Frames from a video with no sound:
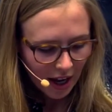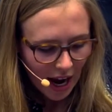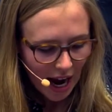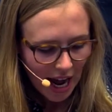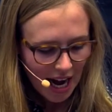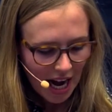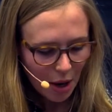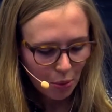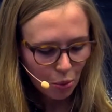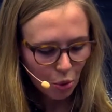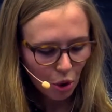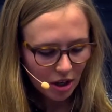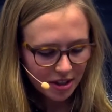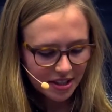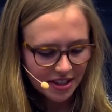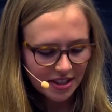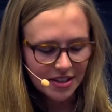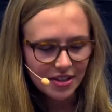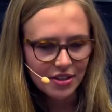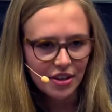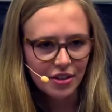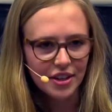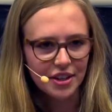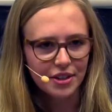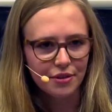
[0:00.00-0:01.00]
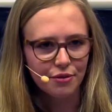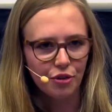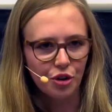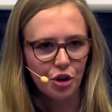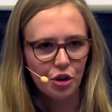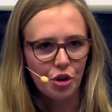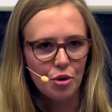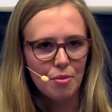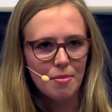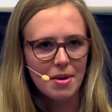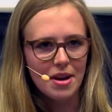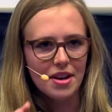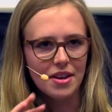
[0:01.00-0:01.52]
And I walked into this
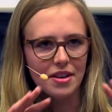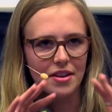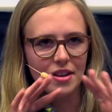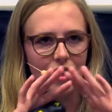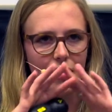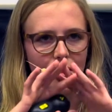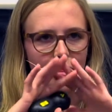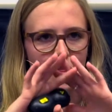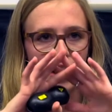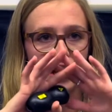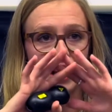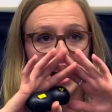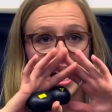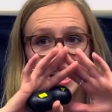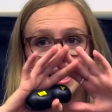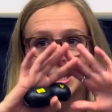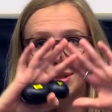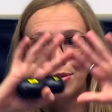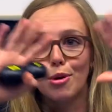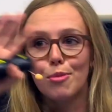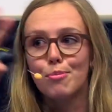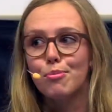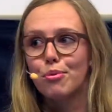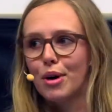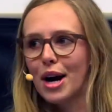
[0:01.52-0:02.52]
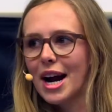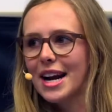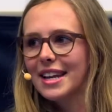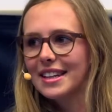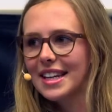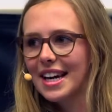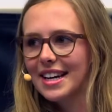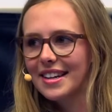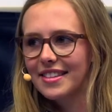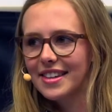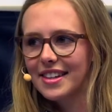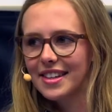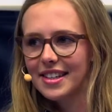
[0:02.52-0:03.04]
room, and the lights were bright
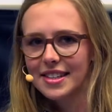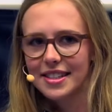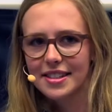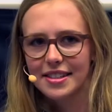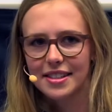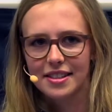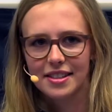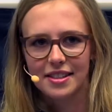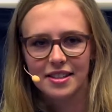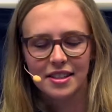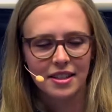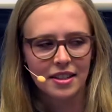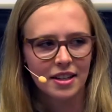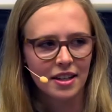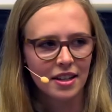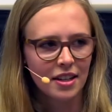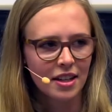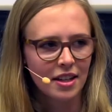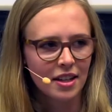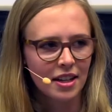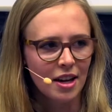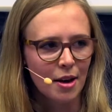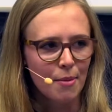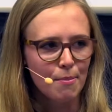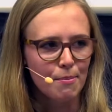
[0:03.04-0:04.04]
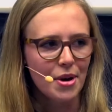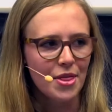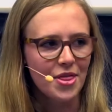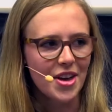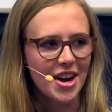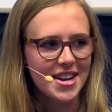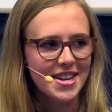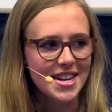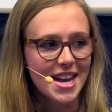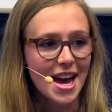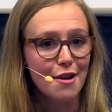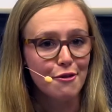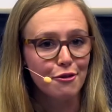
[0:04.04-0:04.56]
like this, but they
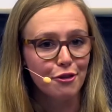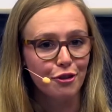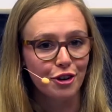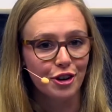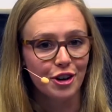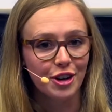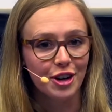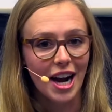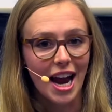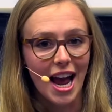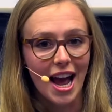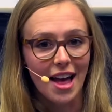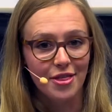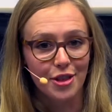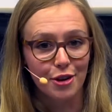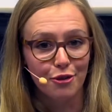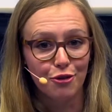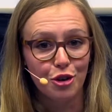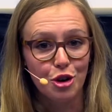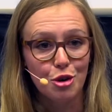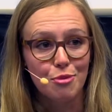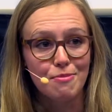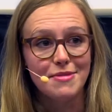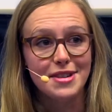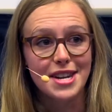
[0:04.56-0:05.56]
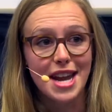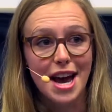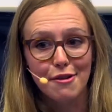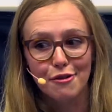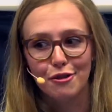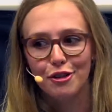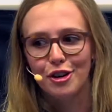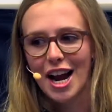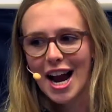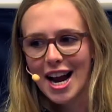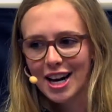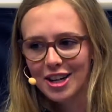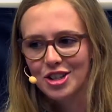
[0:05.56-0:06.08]
never, the room
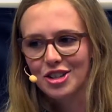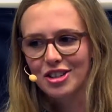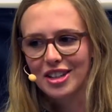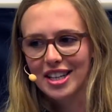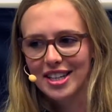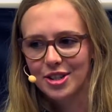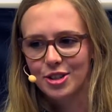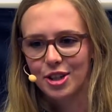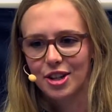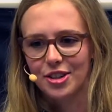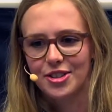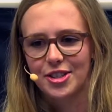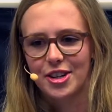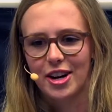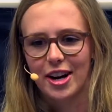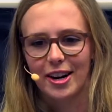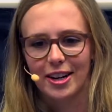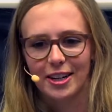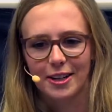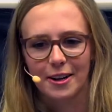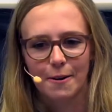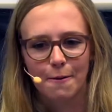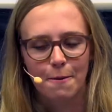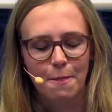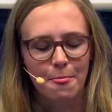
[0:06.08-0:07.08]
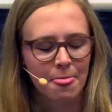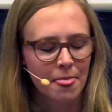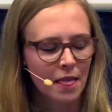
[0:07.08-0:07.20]
never actually got dark.